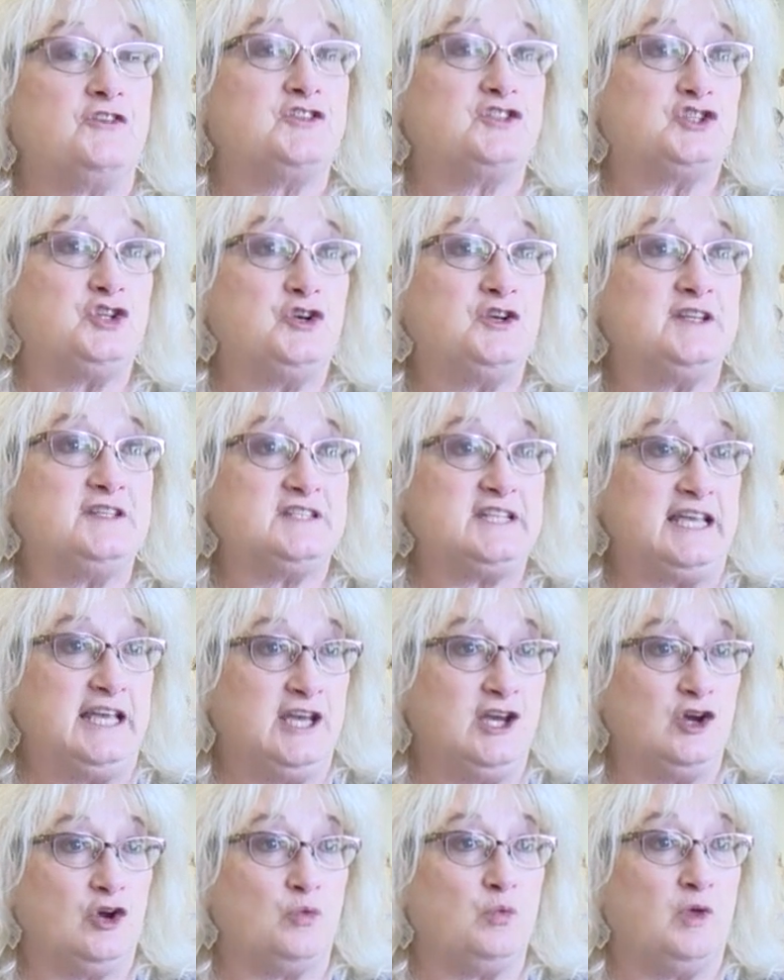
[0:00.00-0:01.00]
students
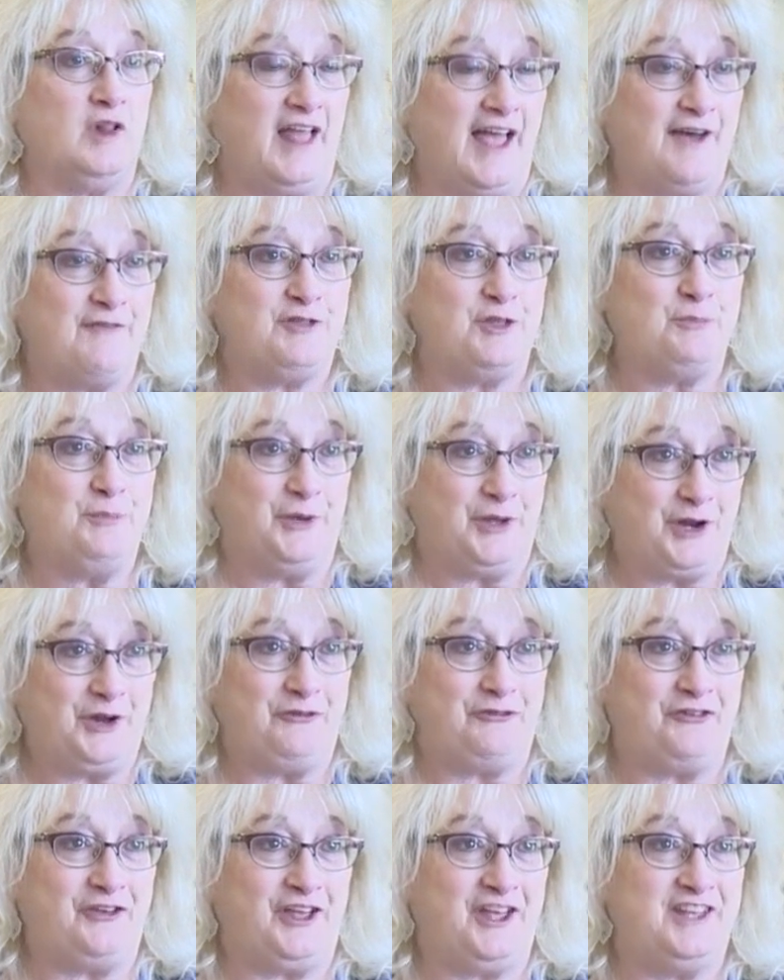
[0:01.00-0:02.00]
here will have the
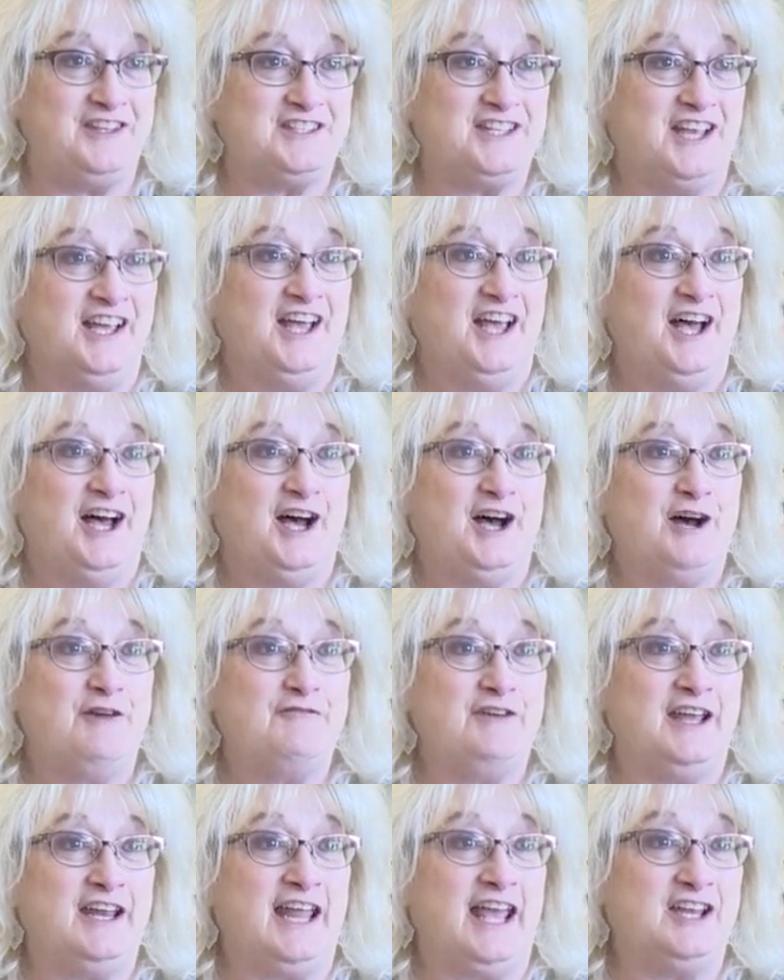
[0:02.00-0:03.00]
benefit
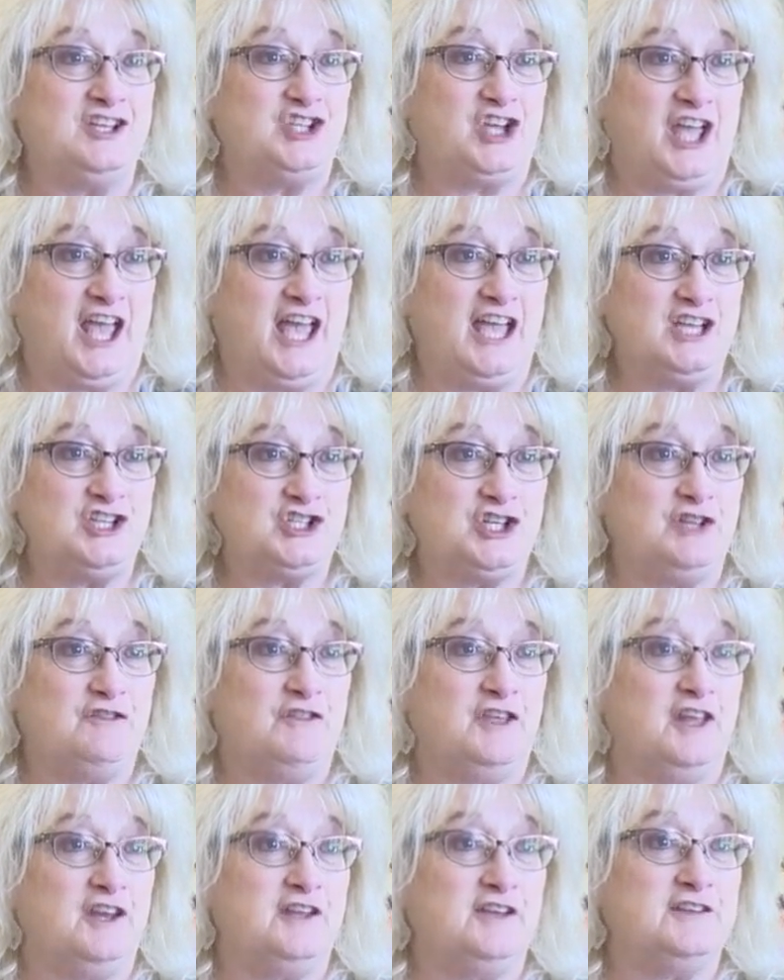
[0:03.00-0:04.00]
of an
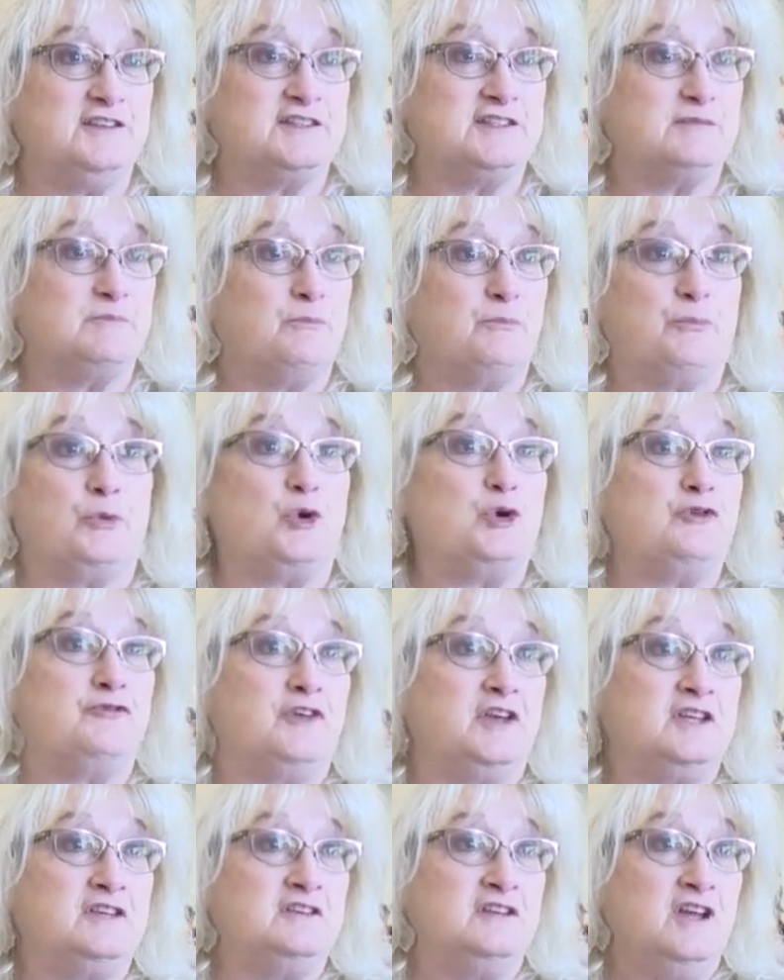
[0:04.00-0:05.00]
education that is
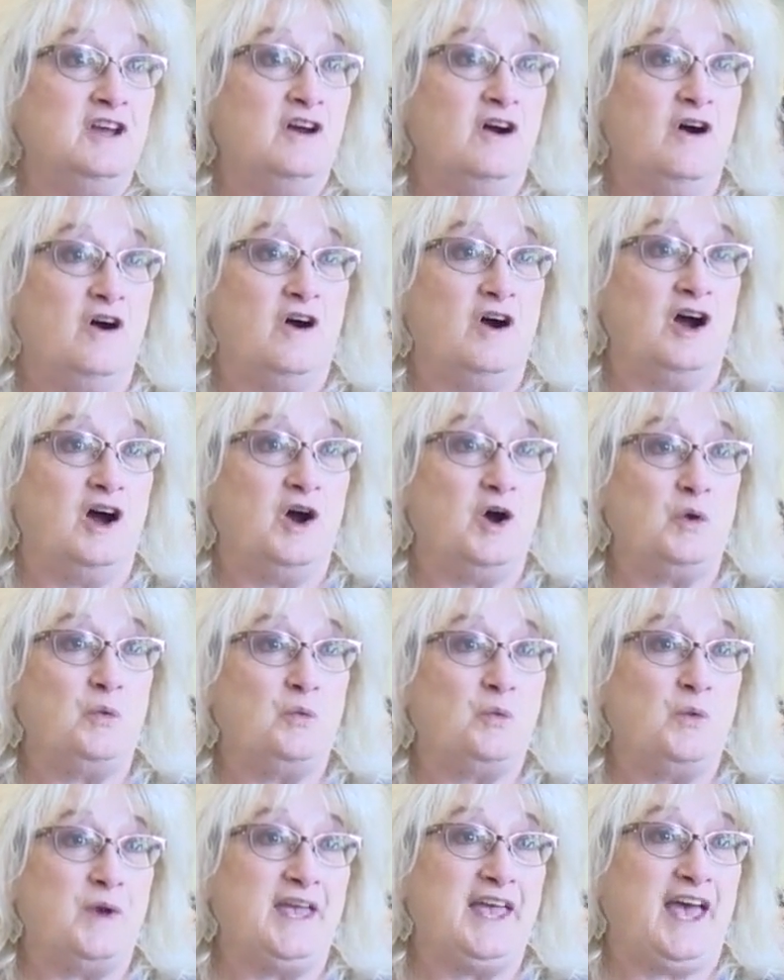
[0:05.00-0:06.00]
proven.
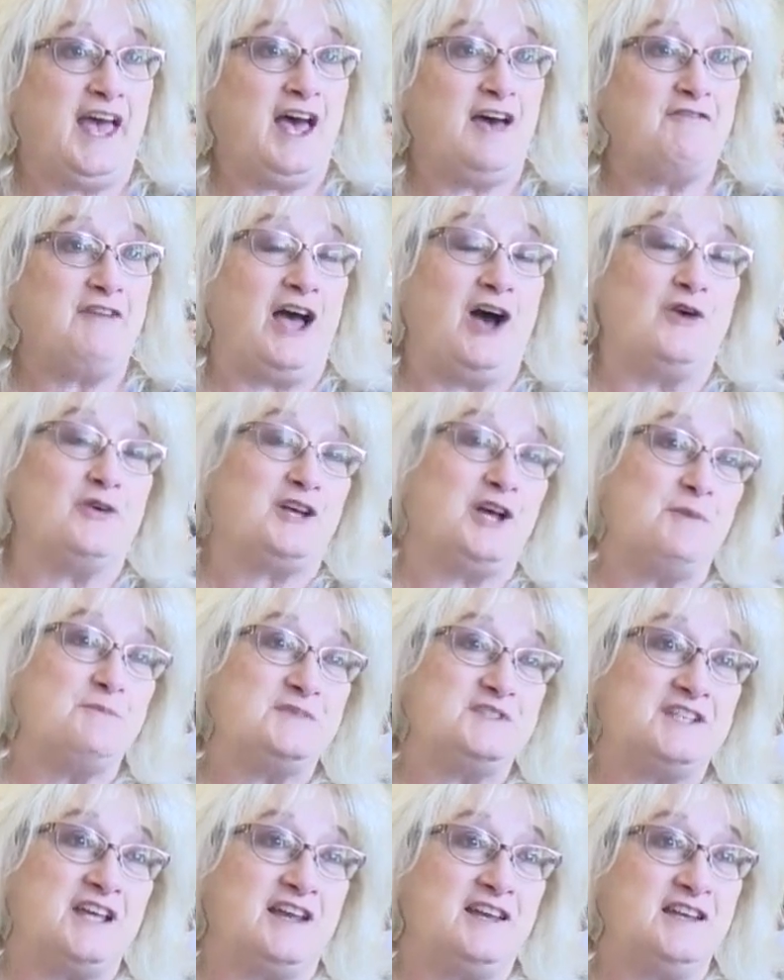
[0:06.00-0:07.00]
We have
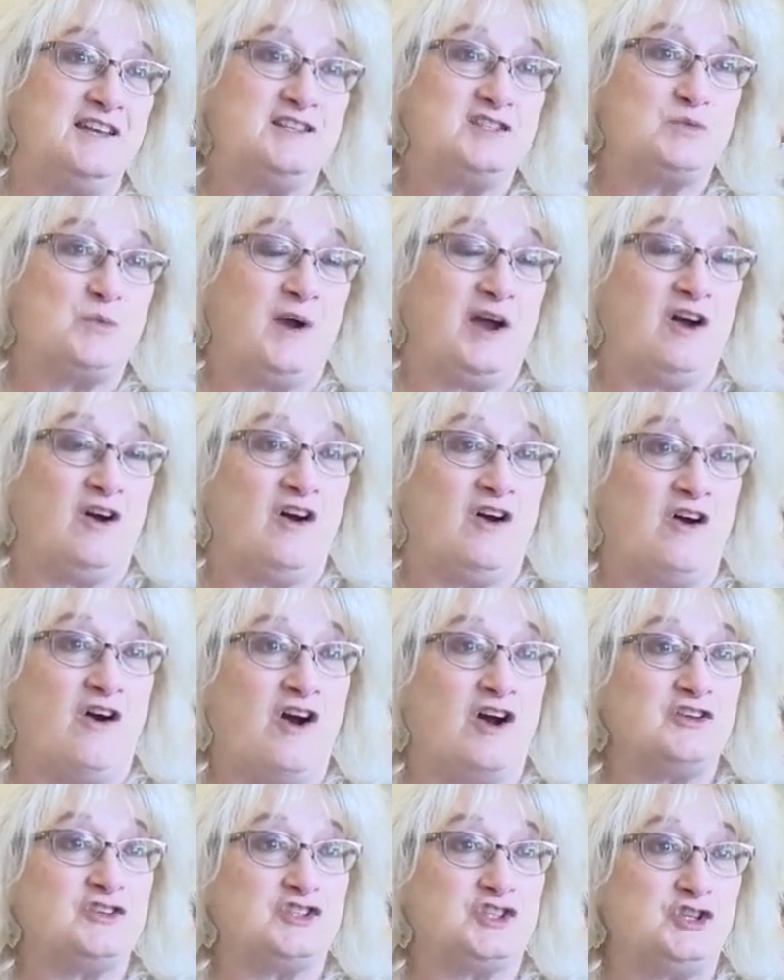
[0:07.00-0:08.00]
outcome studies where
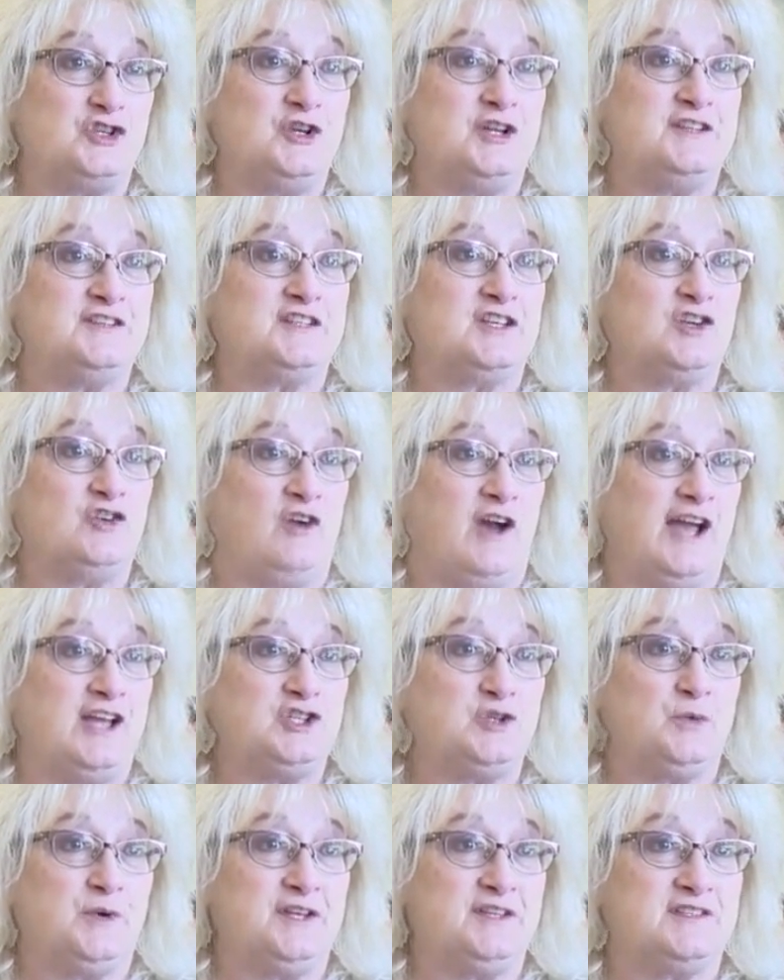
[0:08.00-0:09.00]
our students and
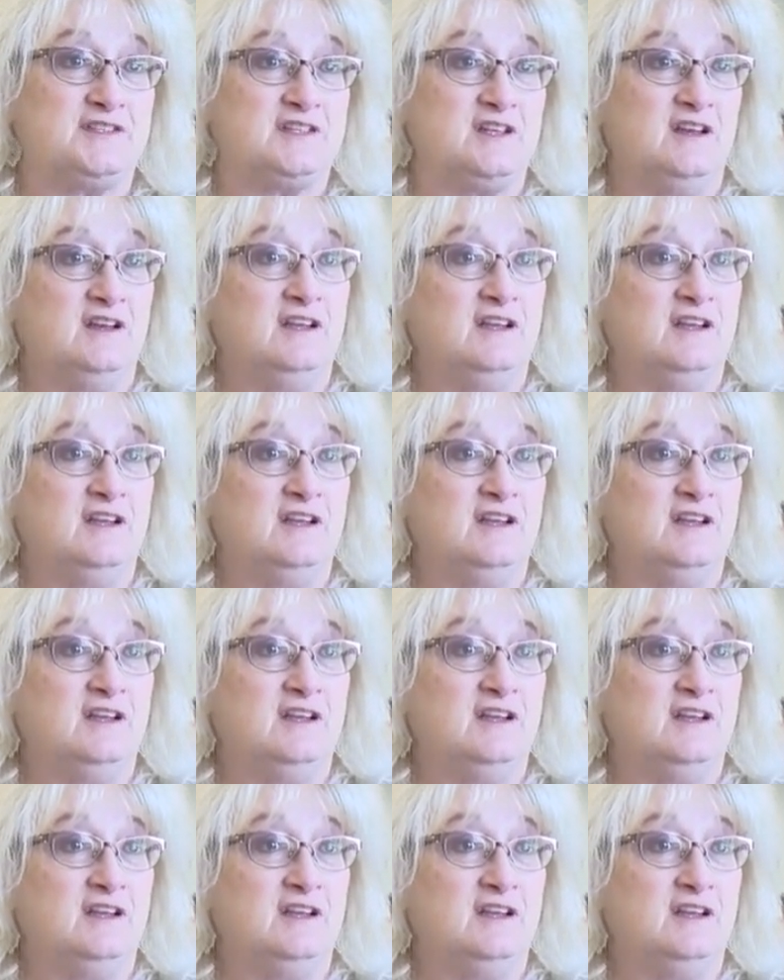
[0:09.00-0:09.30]
graduates